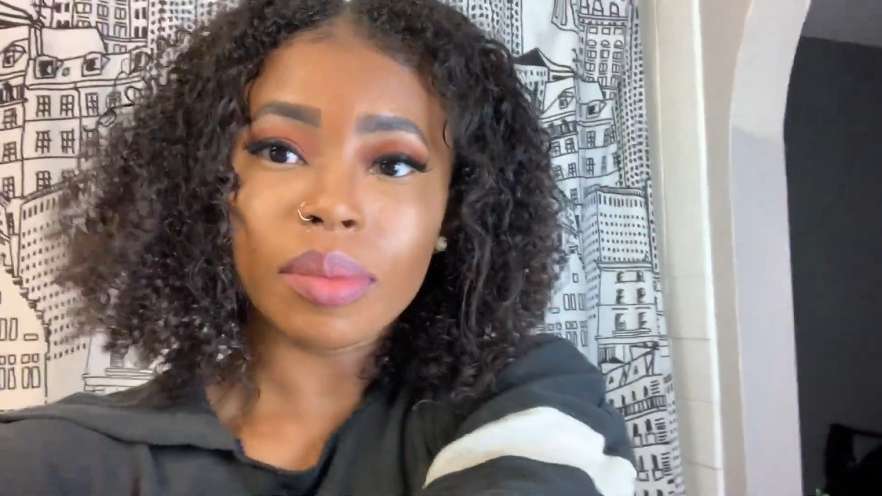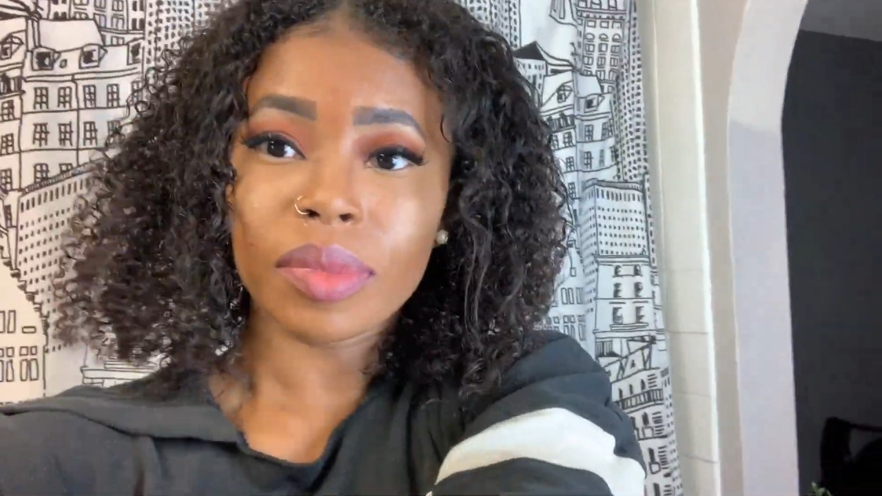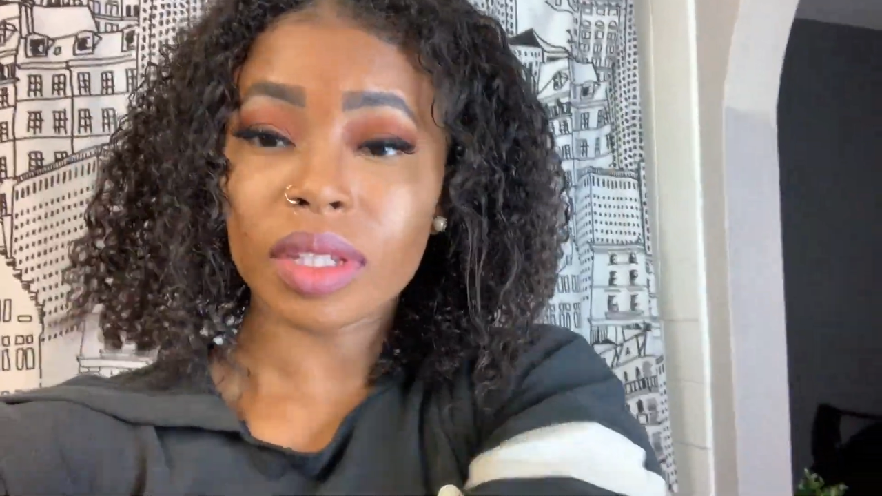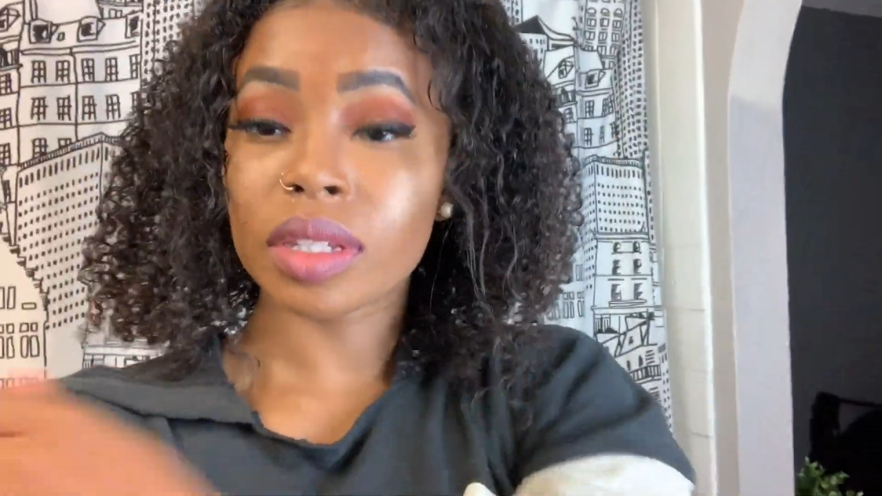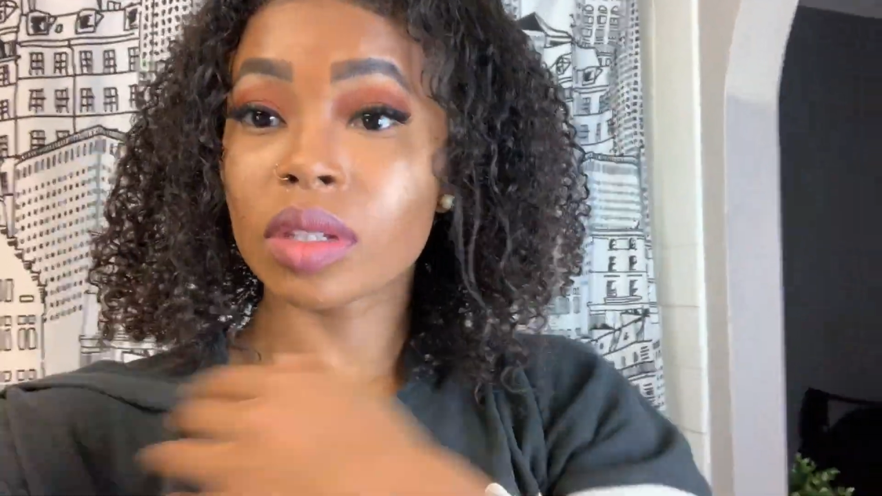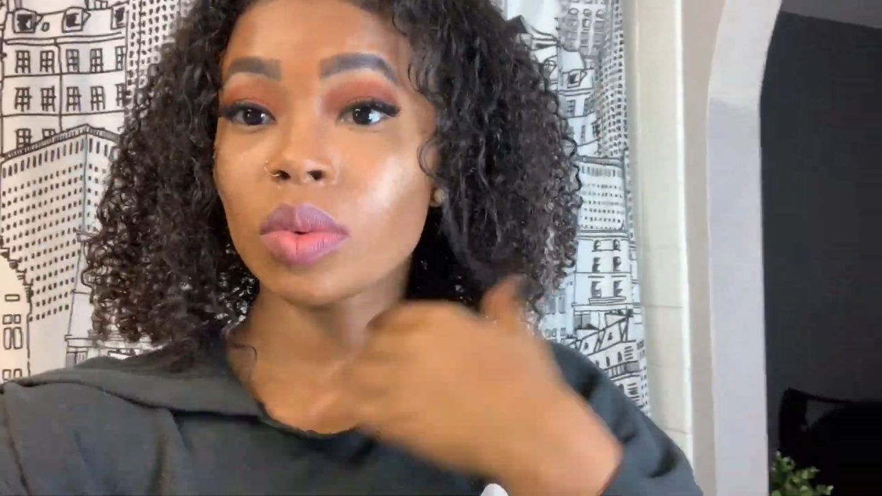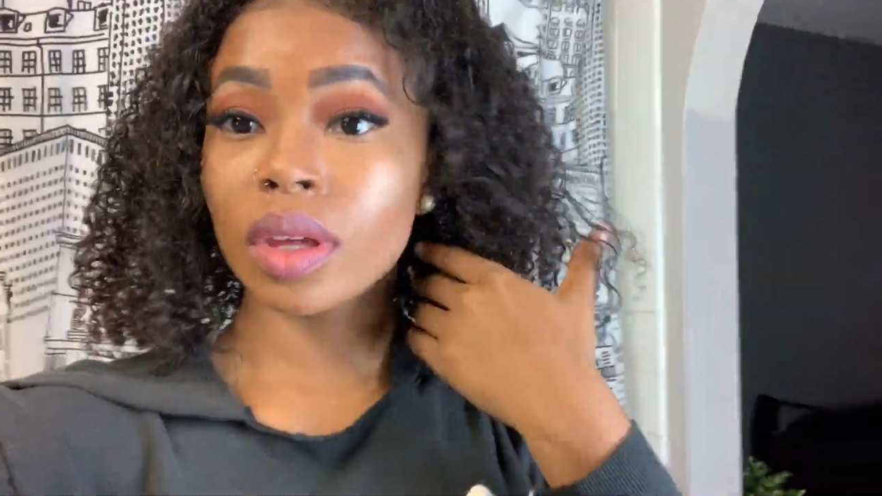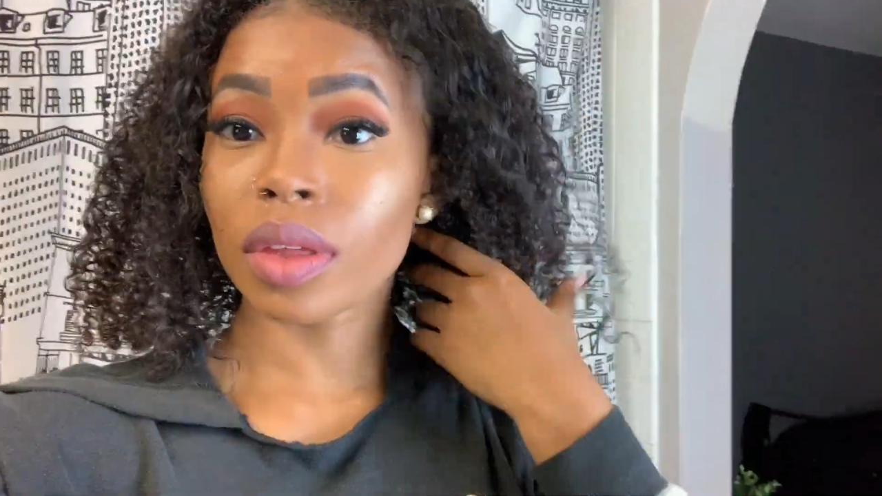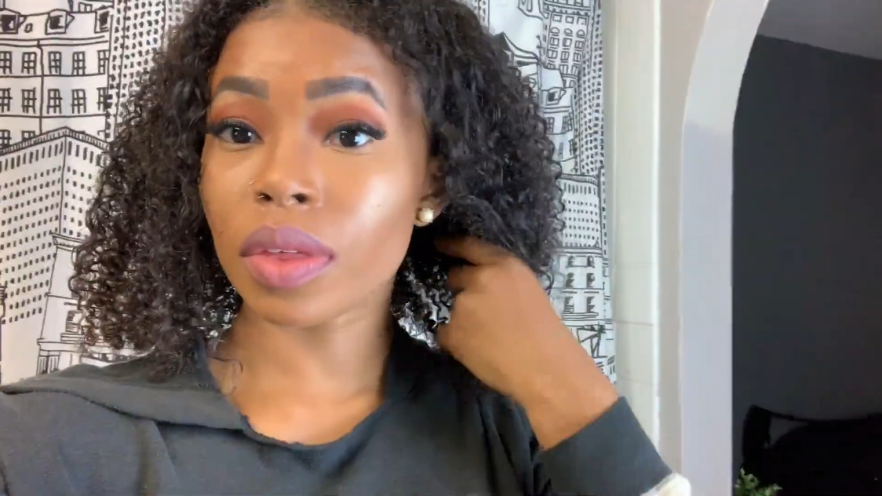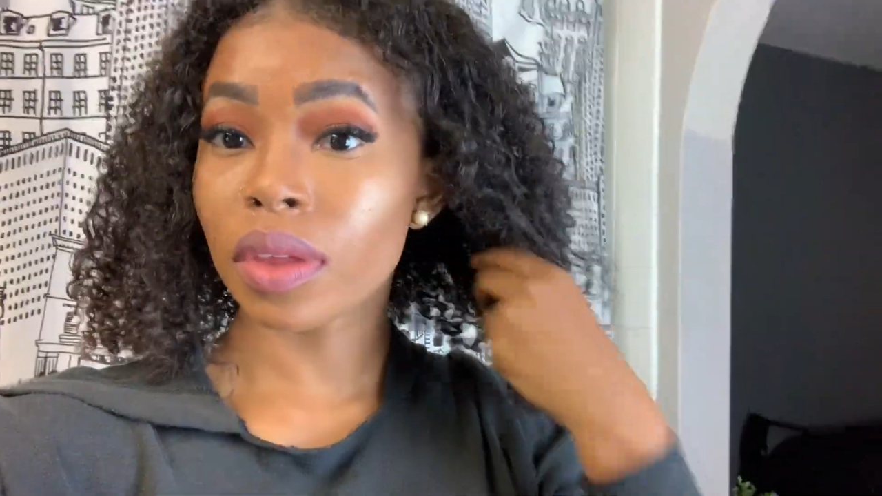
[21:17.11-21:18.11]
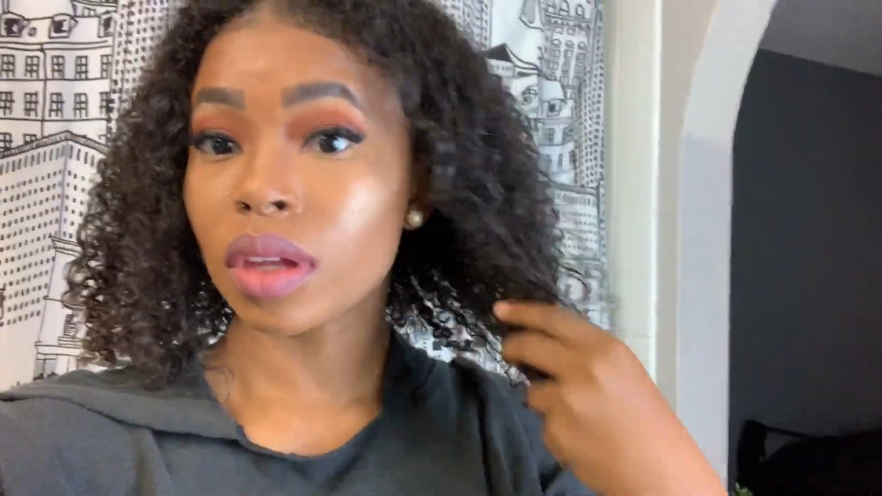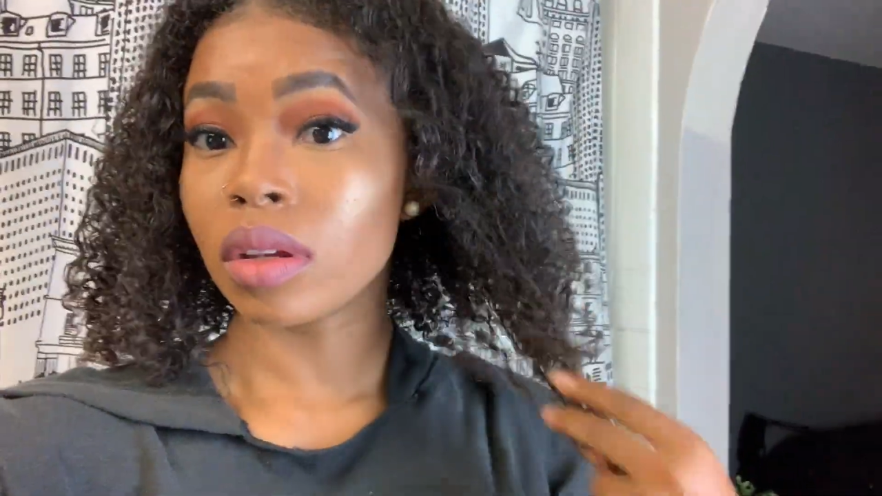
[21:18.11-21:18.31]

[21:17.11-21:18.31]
This is with